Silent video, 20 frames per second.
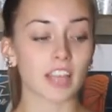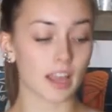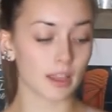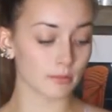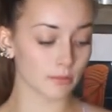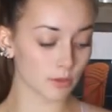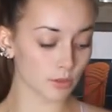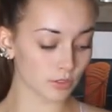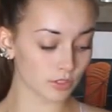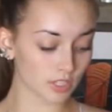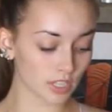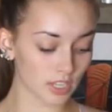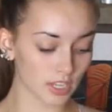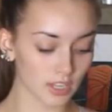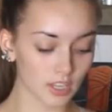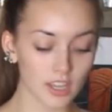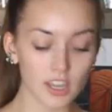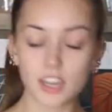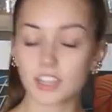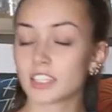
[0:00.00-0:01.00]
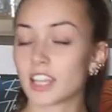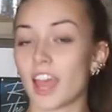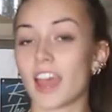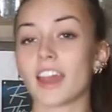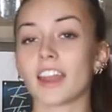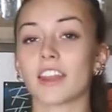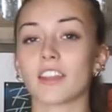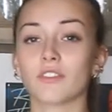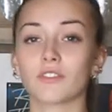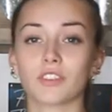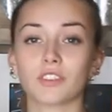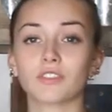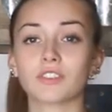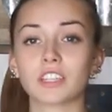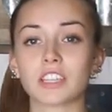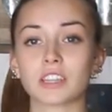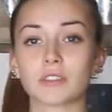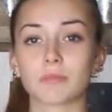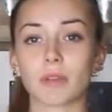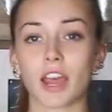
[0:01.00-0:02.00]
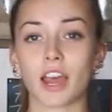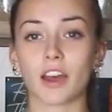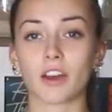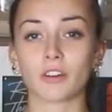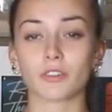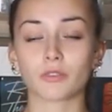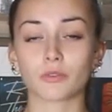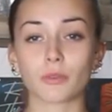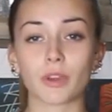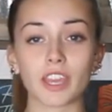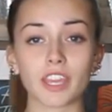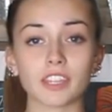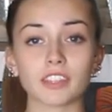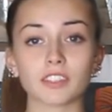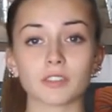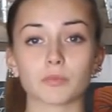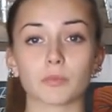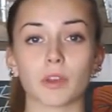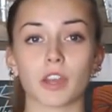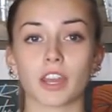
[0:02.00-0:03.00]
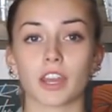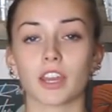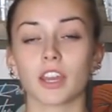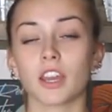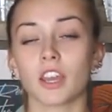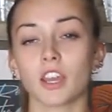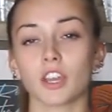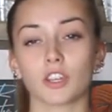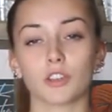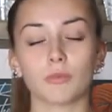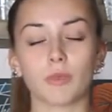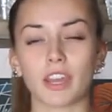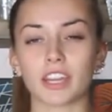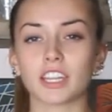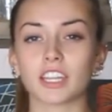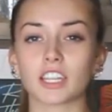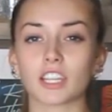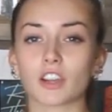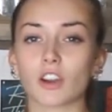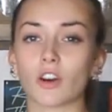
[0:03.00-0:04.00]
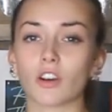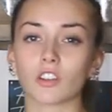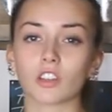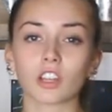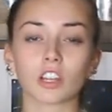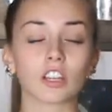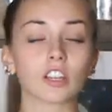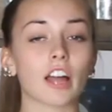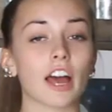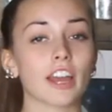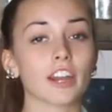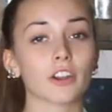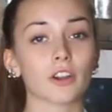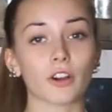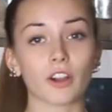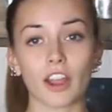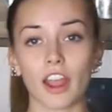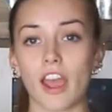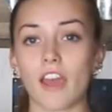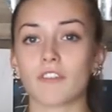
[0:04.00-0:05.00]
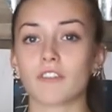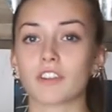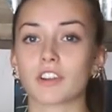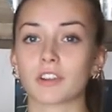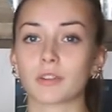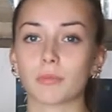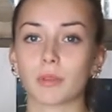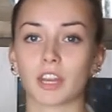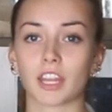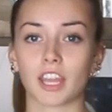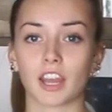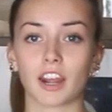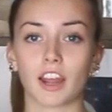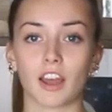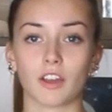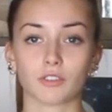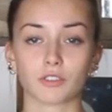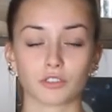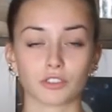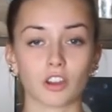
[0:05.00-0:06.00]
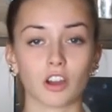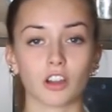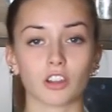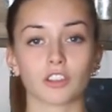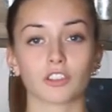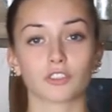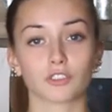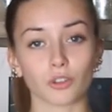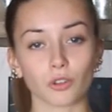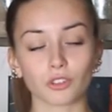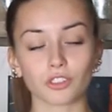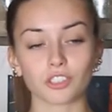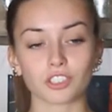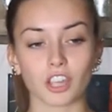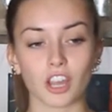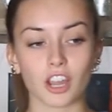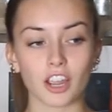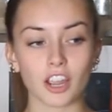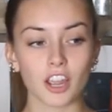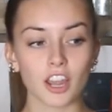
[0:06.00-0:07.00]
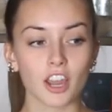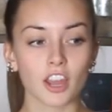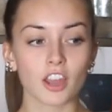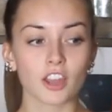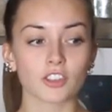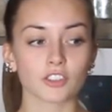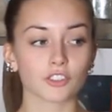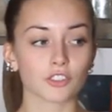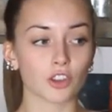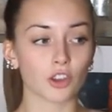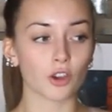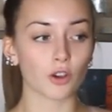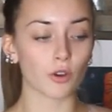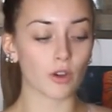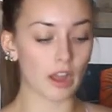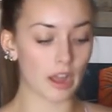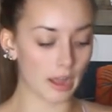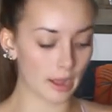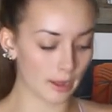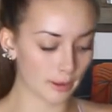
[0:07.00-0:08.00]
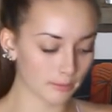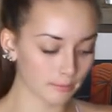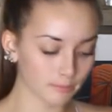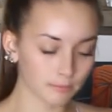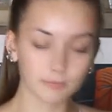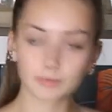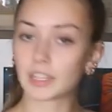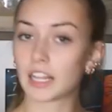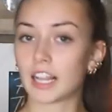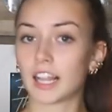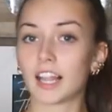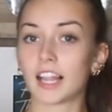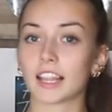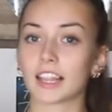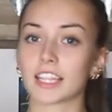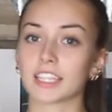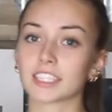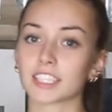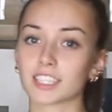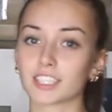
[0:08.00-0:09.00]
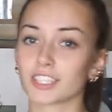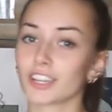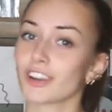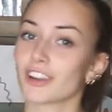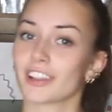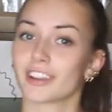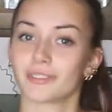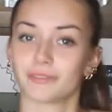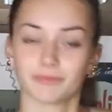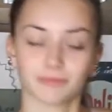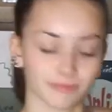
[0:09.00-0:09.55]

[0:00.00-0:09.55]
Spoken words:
I'm using 10 and 15 pound weights, but you might need to go a little lighter or heavier depending on how strong your shoulders are. So let's get started.